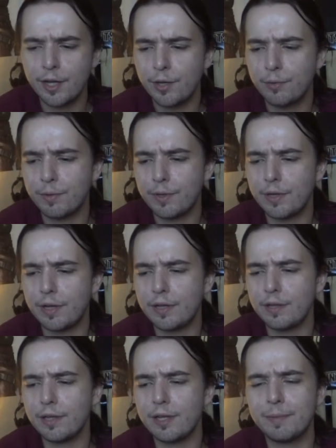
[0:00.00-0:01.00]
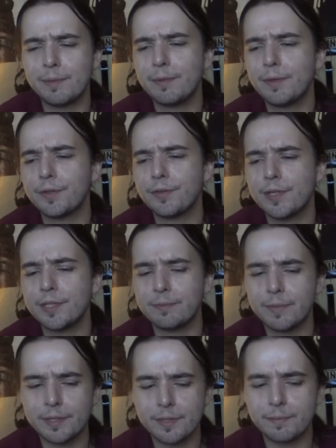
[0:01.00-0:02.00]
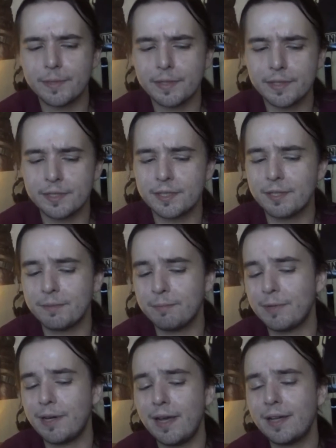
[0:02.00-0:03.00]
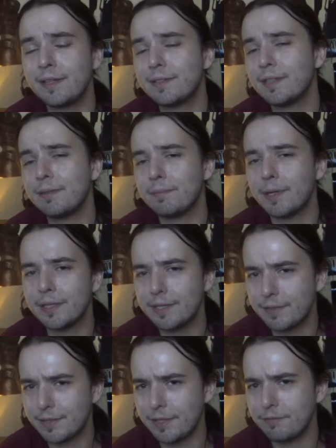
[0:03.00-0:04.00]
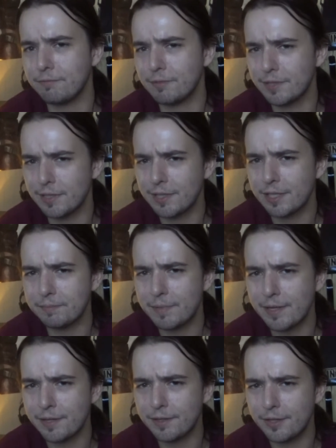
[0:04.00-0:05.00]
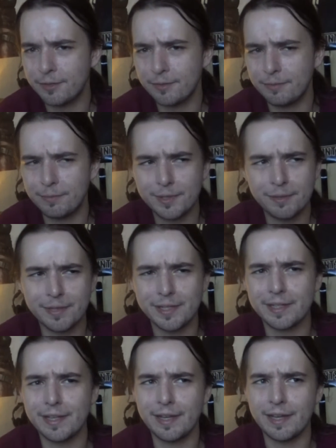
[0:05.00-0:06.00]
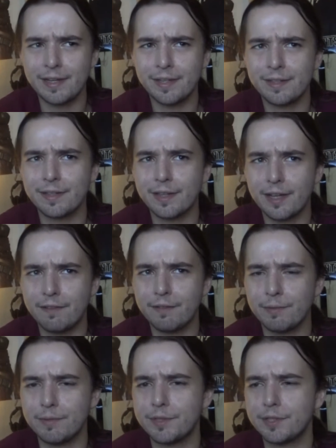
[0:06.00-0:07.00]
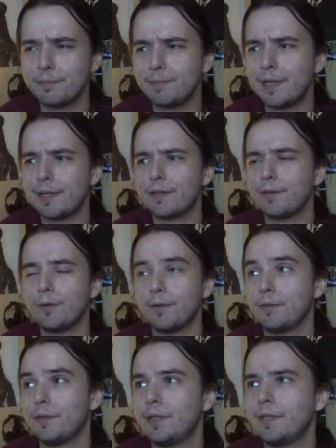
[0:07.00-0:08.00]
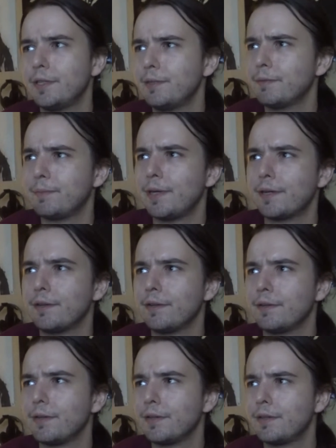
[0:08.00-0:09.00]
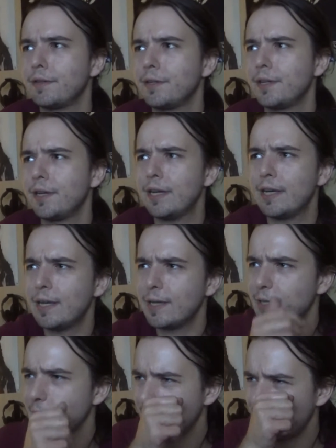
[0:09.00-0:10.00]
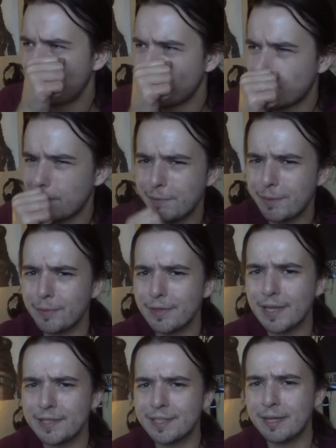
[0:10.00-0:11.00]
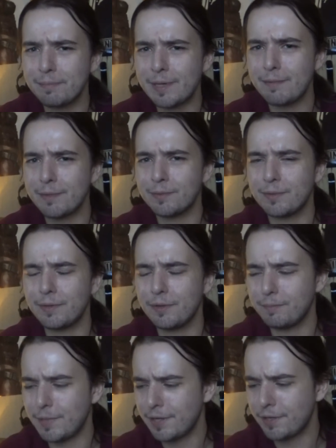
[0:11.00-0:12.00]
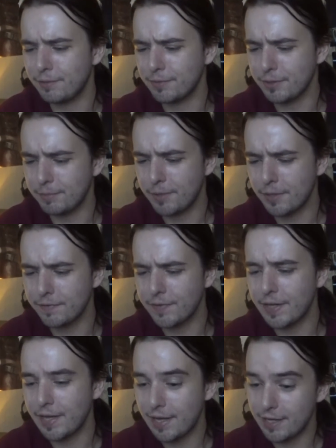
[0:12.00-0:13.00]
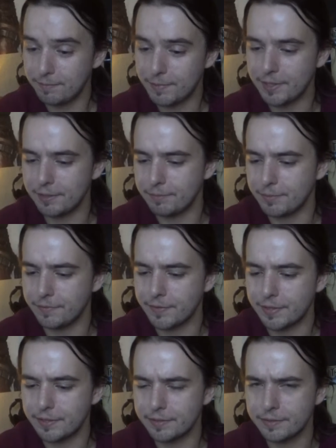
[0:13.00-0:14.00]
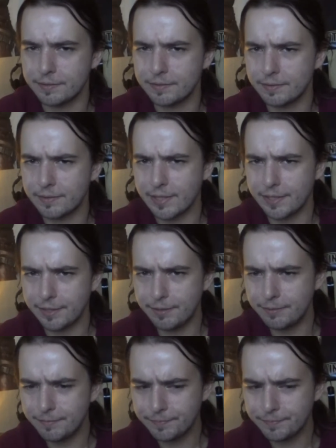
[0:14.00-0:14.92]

what a lot of people aren't crazy about the beginning segment, but I didn't mind it because I really like Batgirl. We don't get anything ever with just anything with Batgirl. I can't remember the last time Batman or Batgirl was a part of an animated movie. Can you?